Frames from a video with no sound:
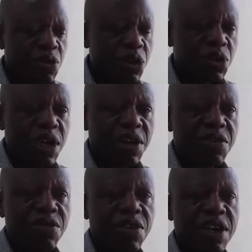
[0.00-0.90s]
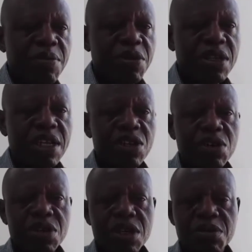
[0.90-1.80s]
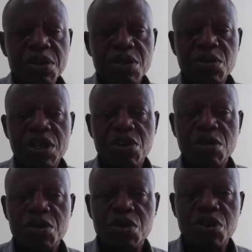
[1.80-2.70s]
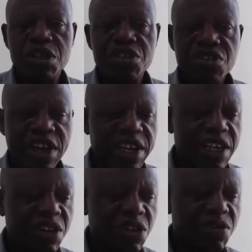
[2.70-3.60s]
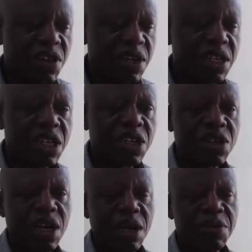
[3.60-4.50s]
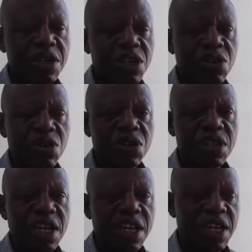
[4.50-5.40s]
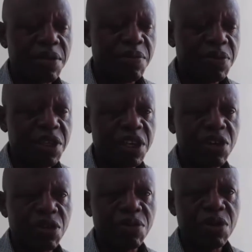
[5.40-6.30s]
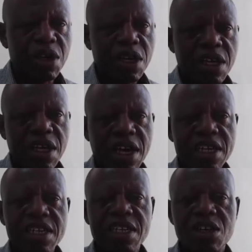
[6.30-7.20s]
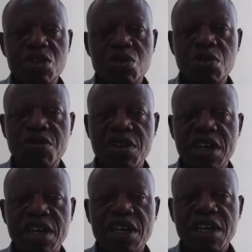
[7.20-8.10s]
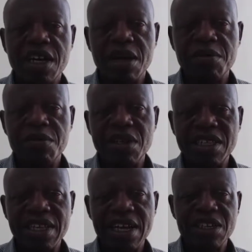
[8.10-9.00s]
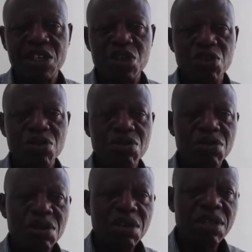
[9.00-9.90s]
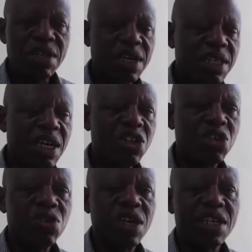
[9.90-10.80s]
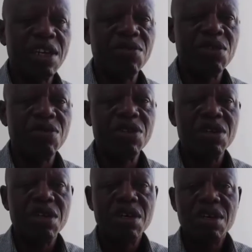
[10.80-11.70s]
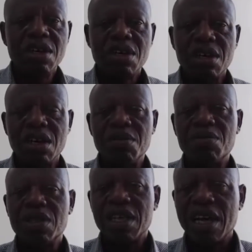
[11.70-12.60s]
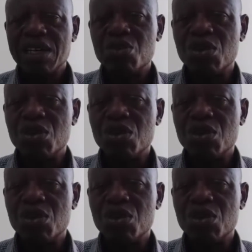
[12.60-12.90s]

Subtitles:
We also have a very important concept when it comes to the tracking of the cost and income, and this has to do with the tax issue. There are tax issues that are involved. Tax,